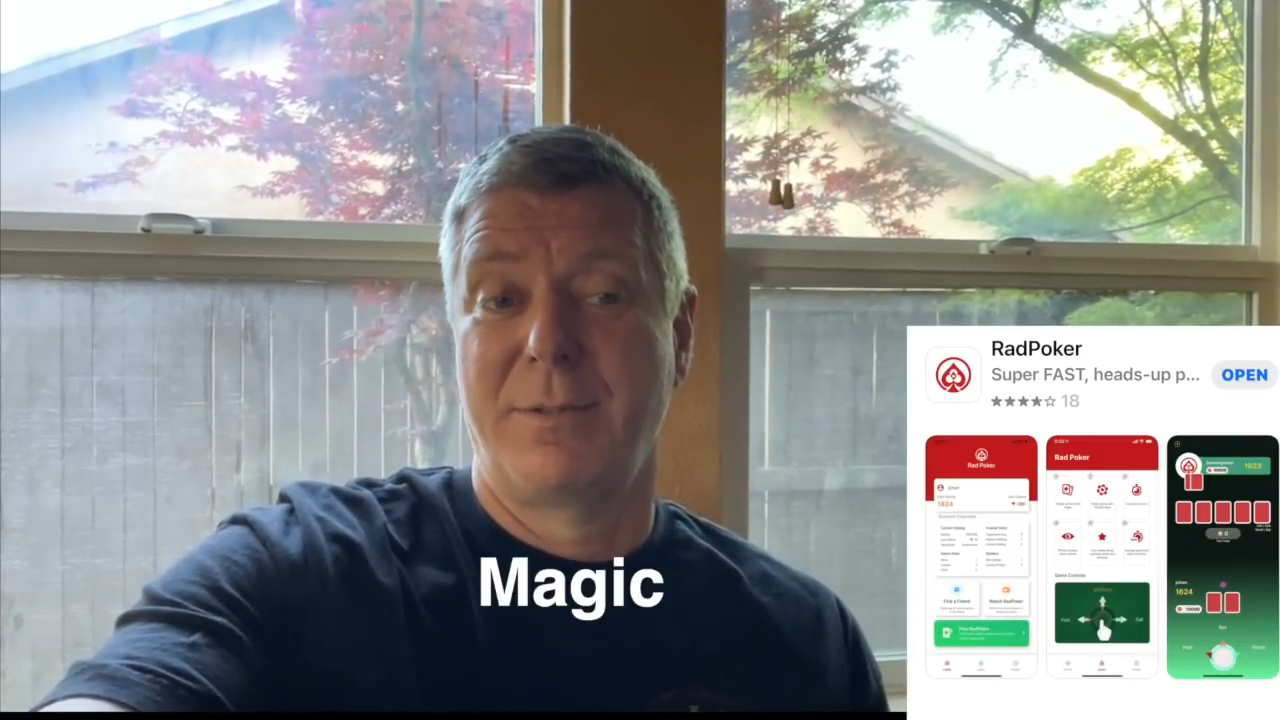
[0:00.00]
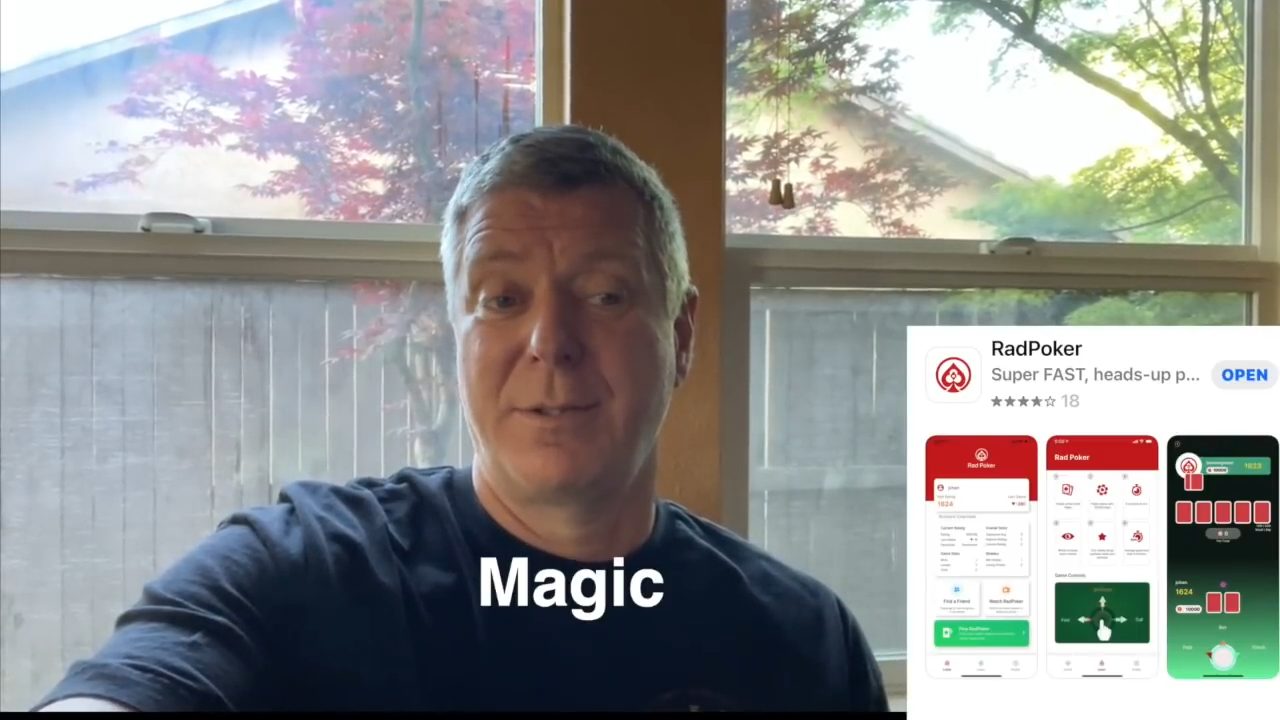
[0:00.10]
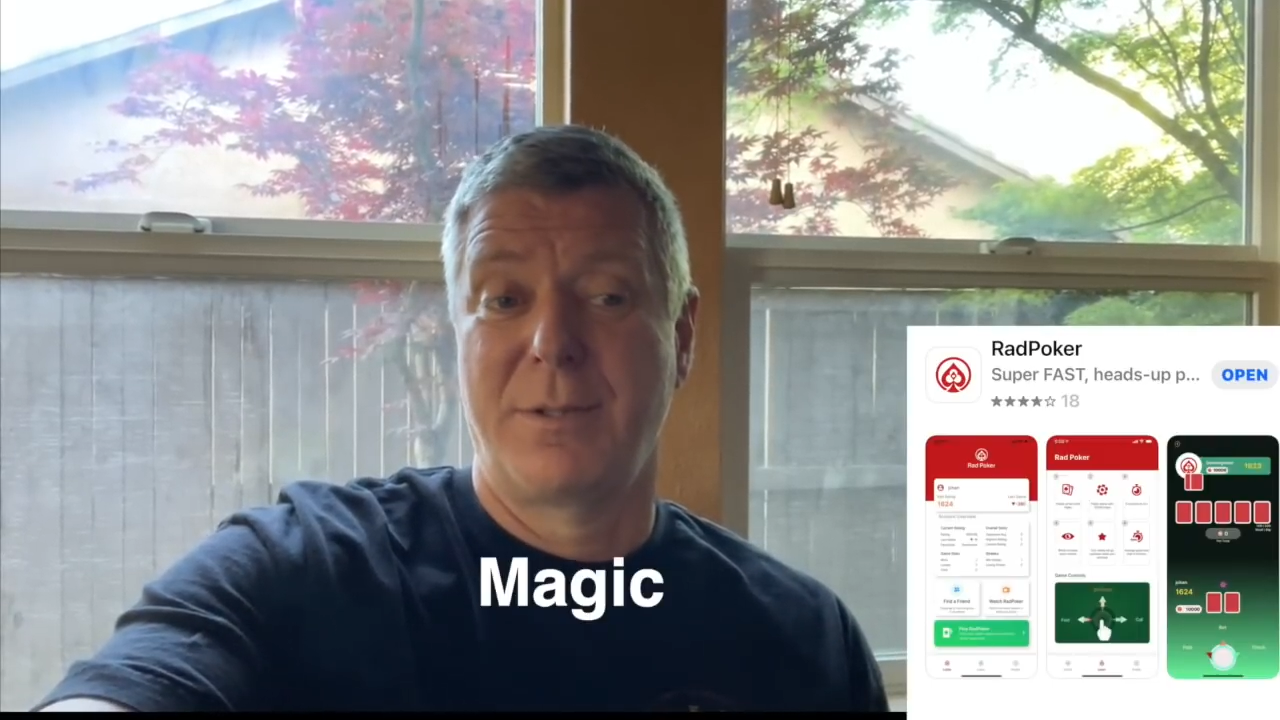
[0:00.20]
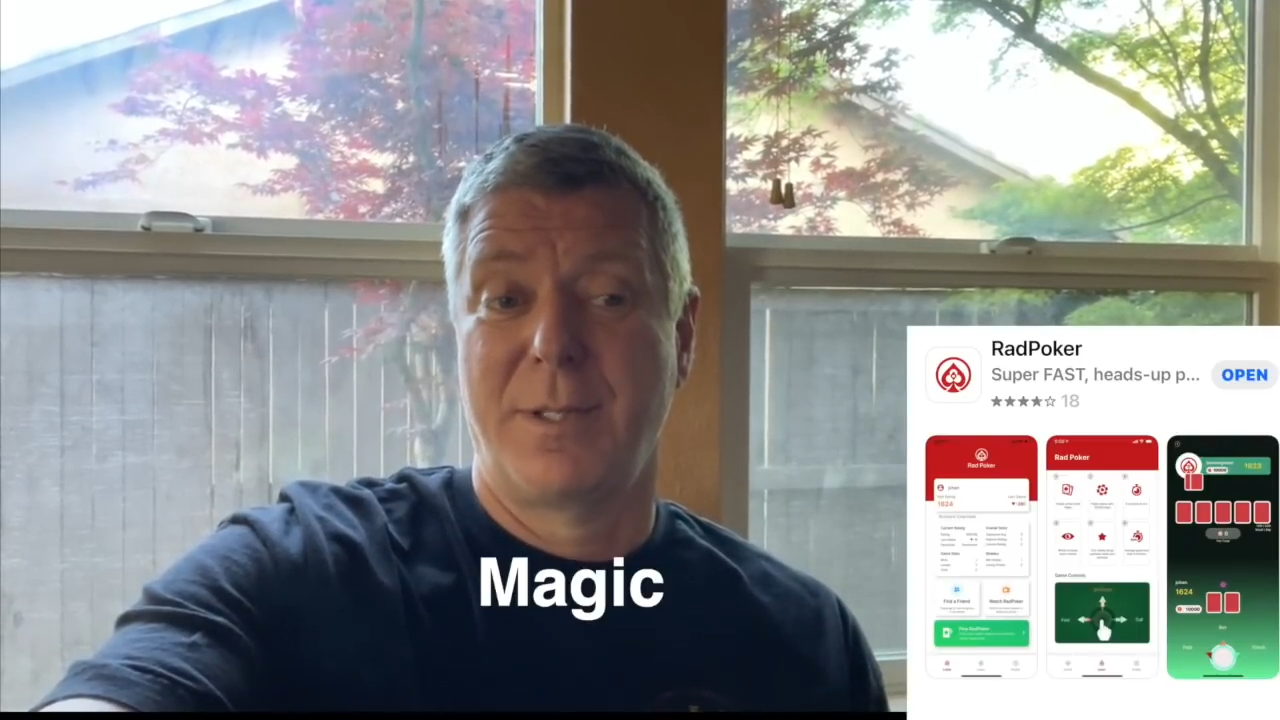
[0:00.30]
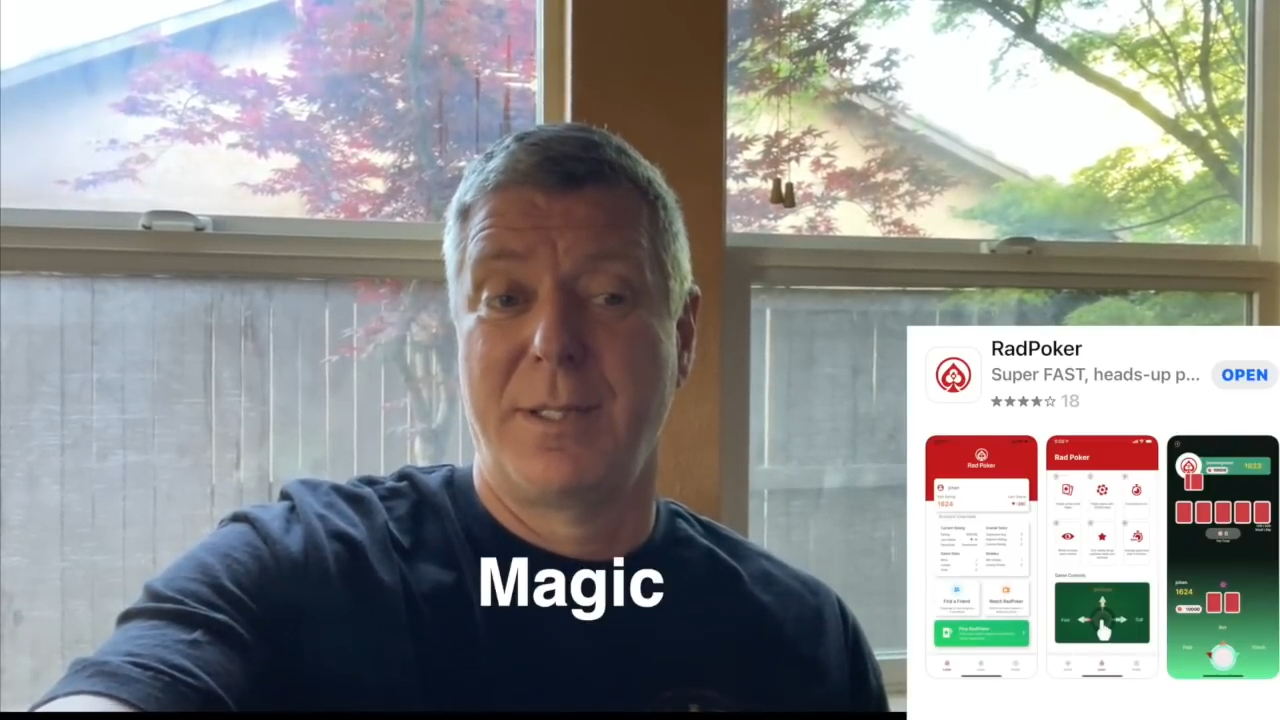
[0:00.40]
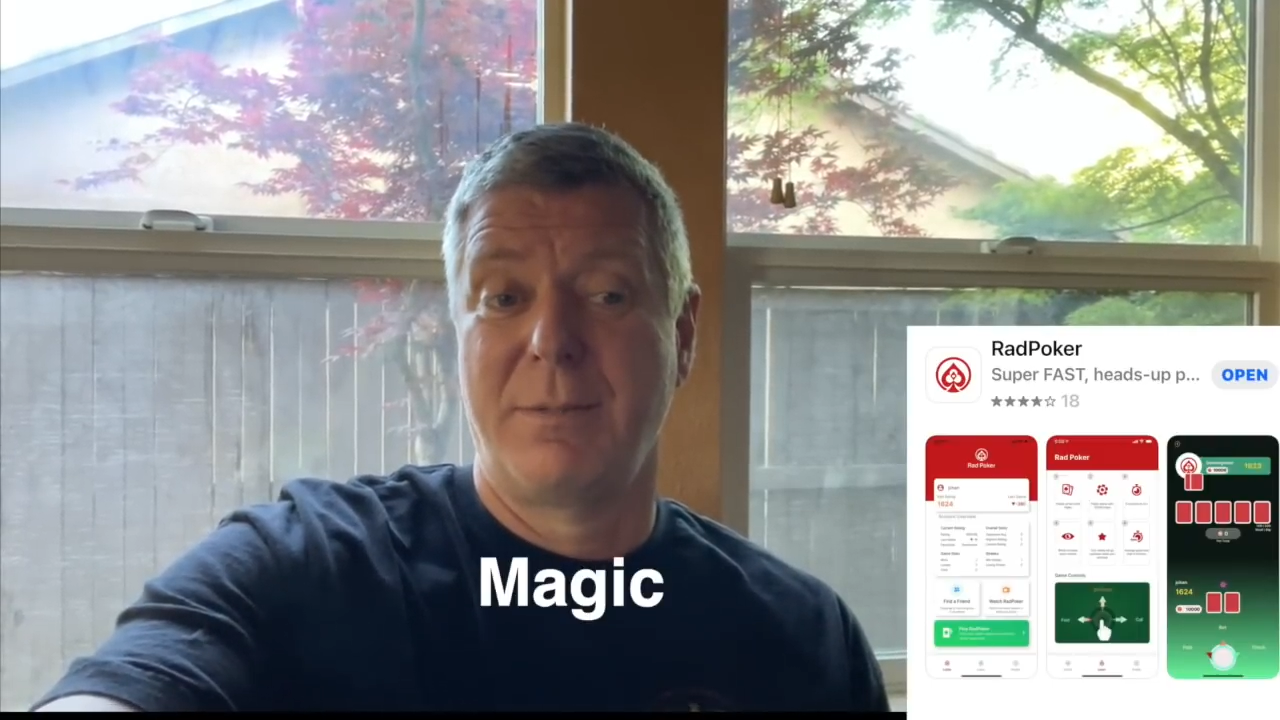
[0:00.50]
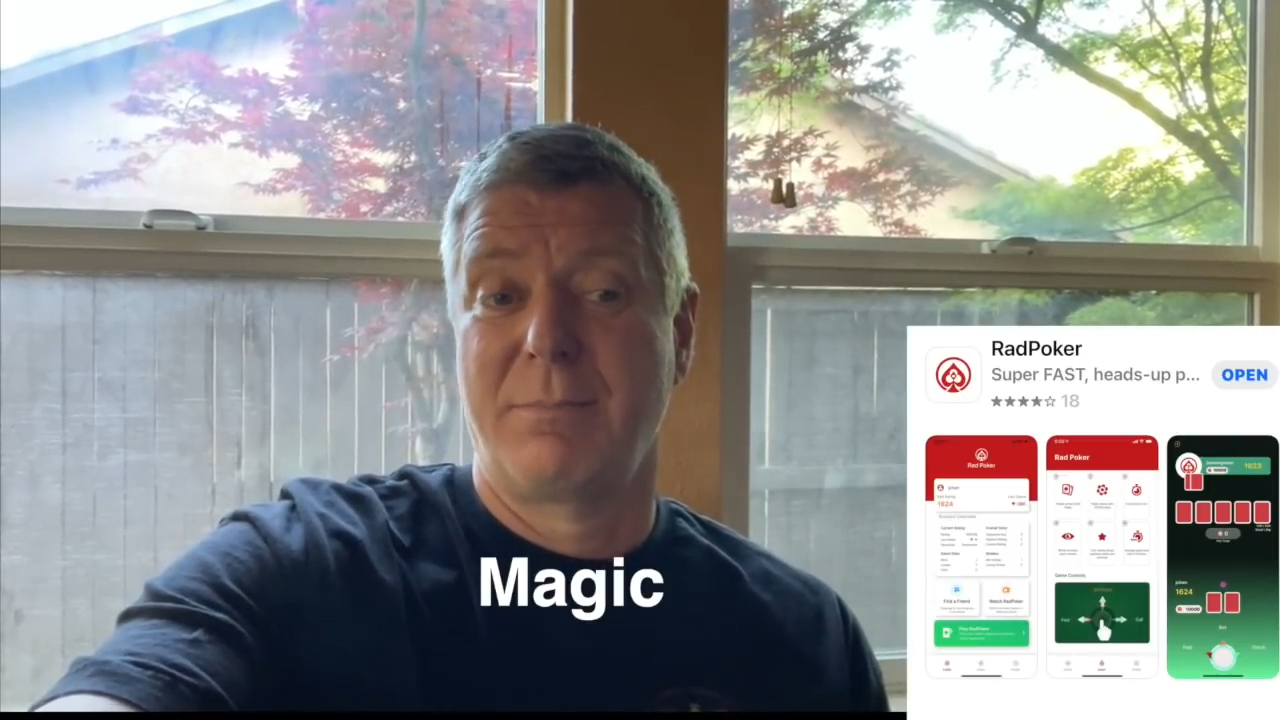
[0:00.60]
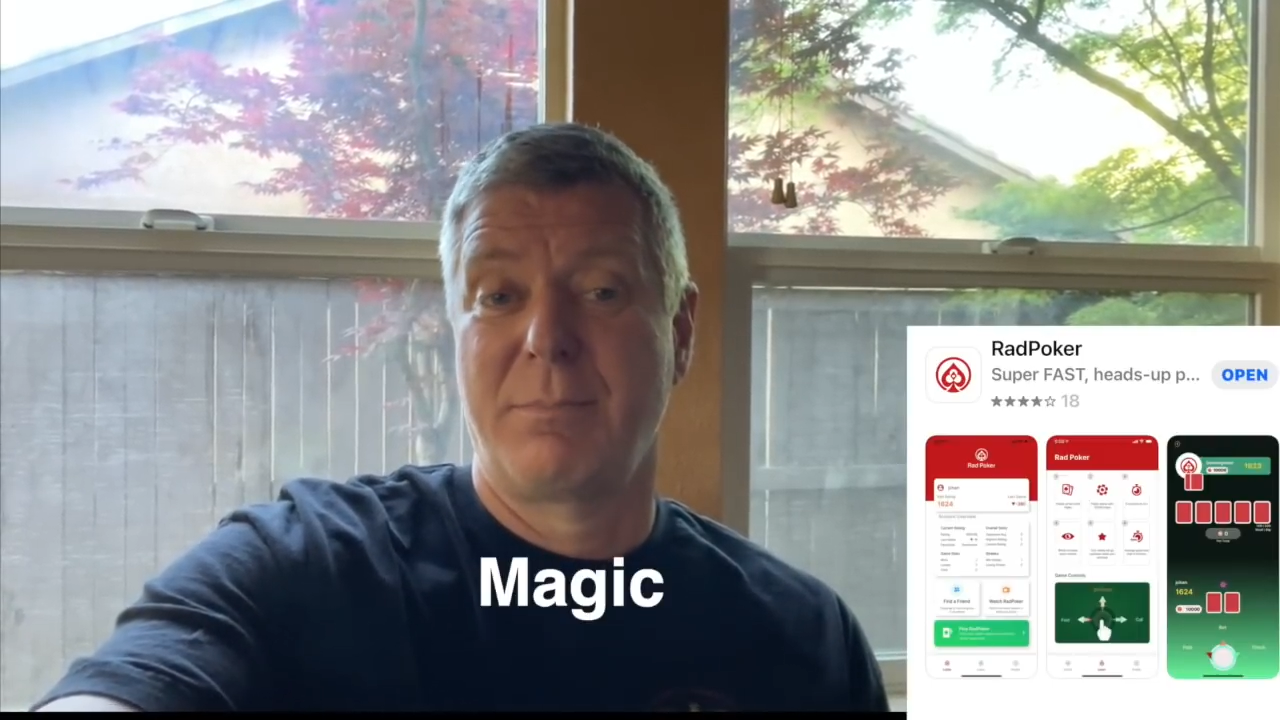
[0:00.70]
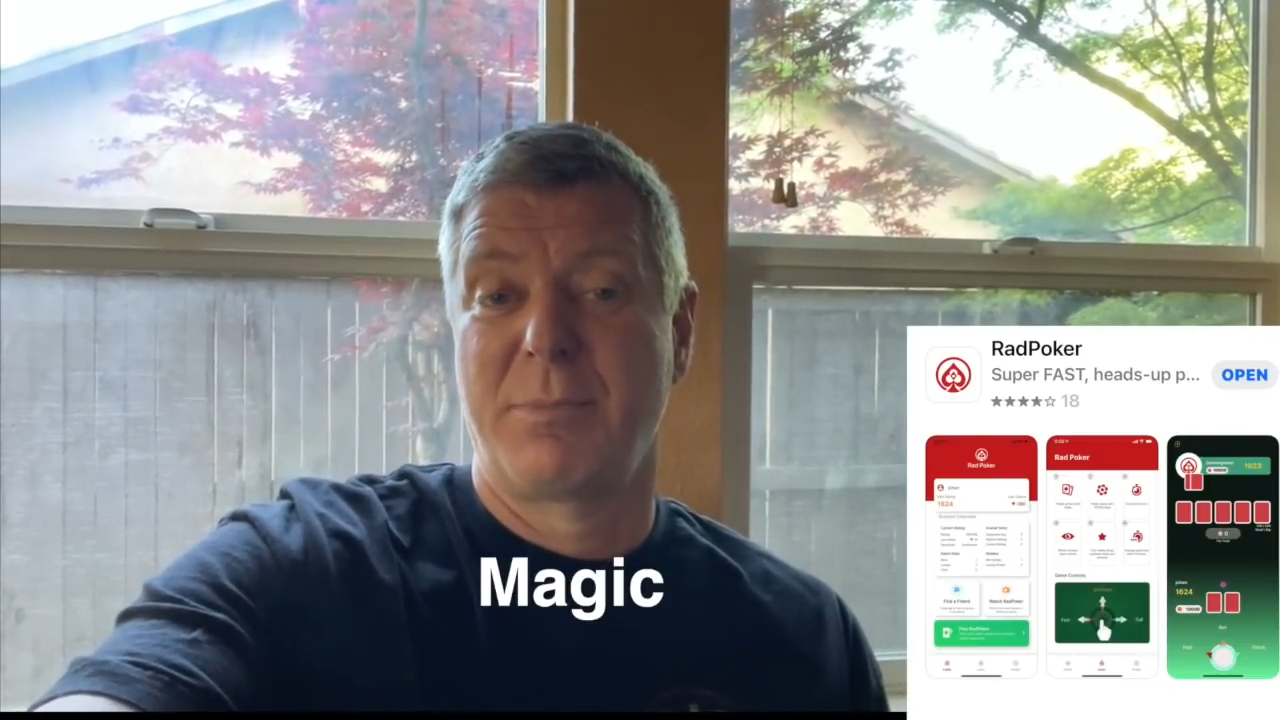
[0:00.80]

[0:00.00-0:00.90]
enjoy it.